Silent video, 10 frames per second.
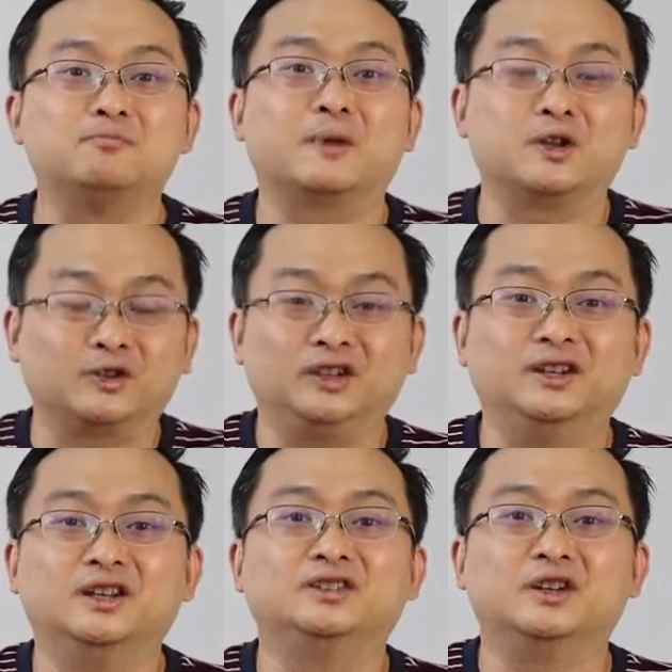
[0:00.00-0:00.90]
but you're
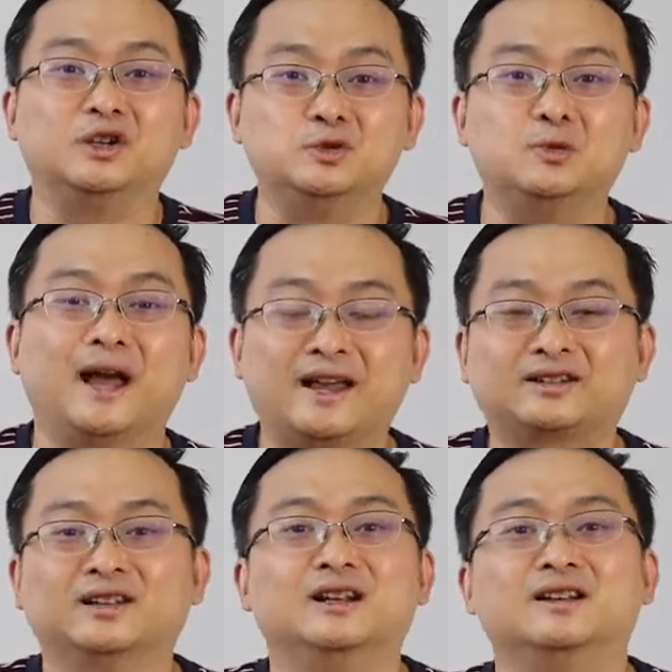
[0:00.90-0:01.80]
seeing this in the
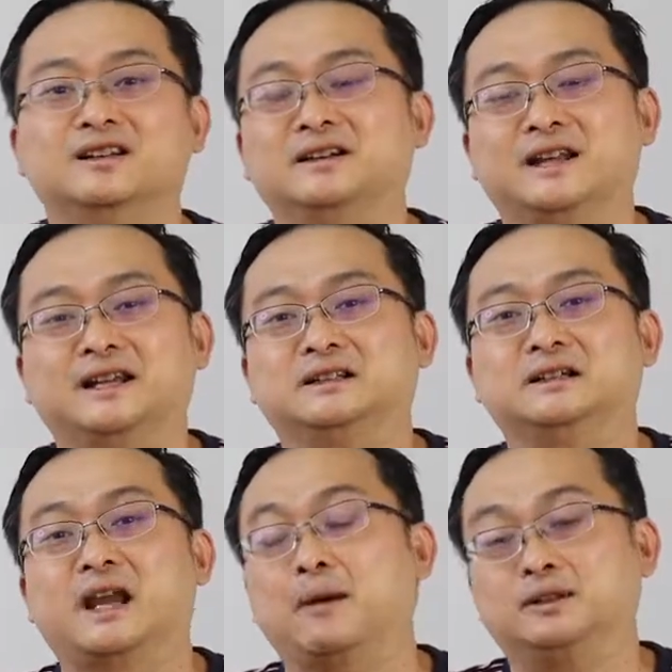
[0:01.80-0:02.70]
US, like
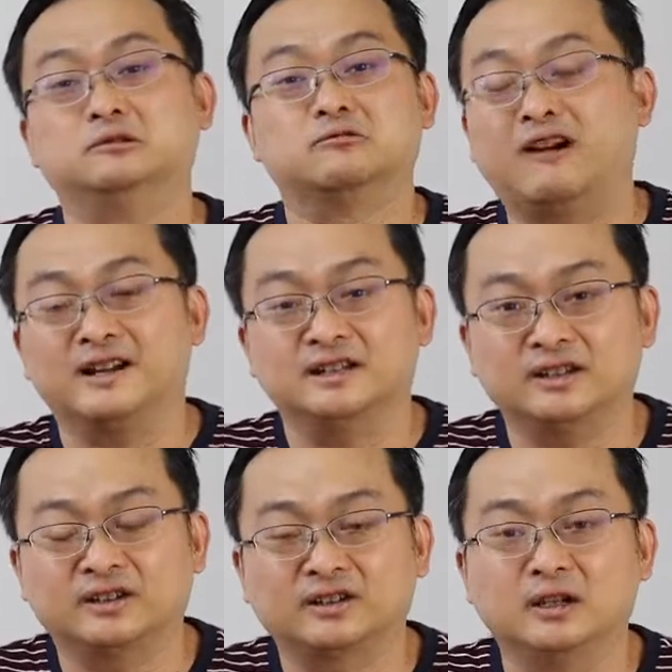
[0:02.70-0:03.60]
the Capitol
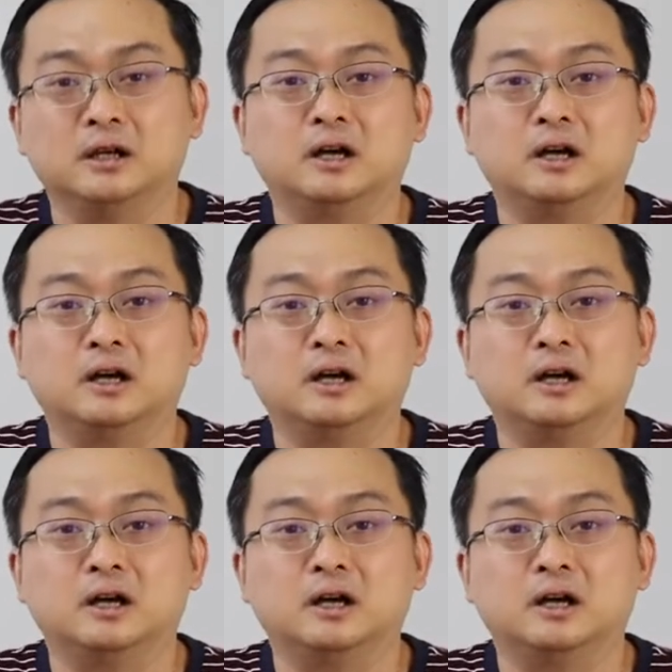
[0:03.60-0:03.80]
riots.